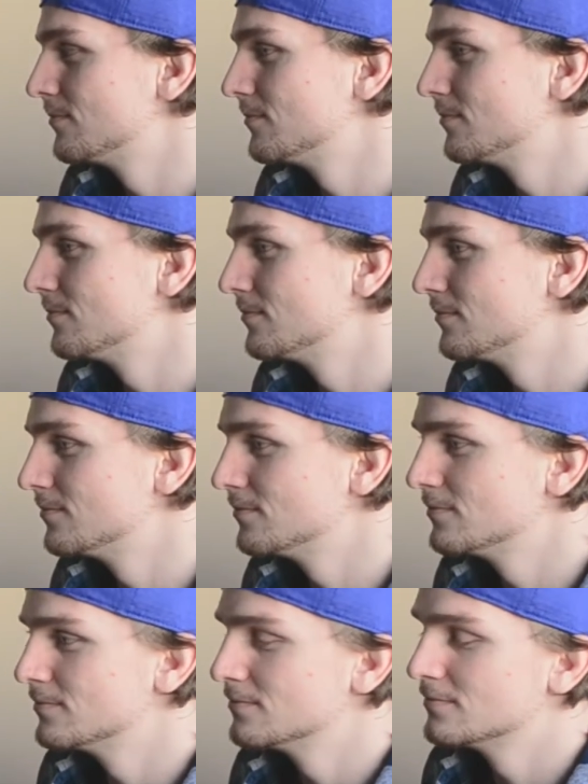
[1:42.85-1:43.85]

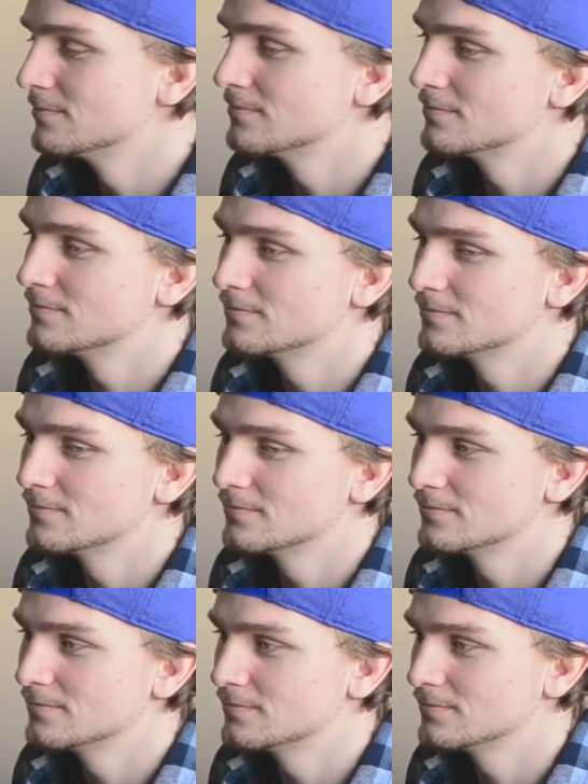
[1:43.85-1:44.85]

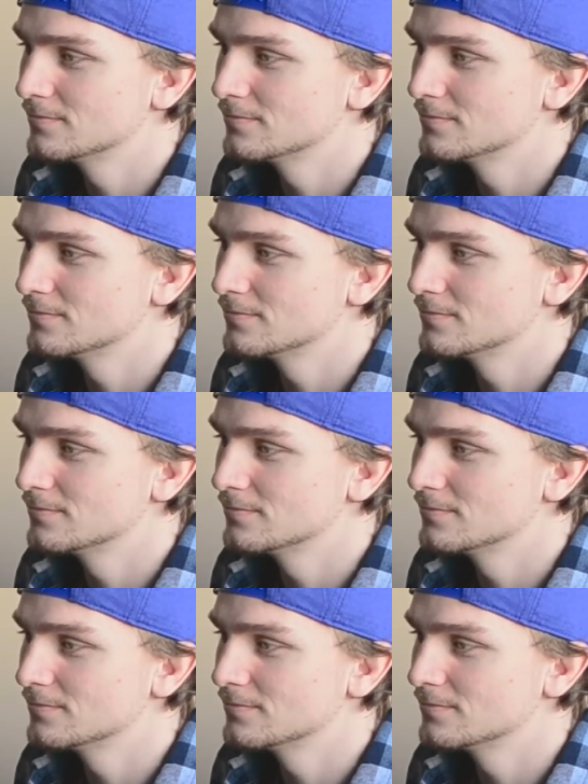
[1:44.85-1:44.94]
(not speaking)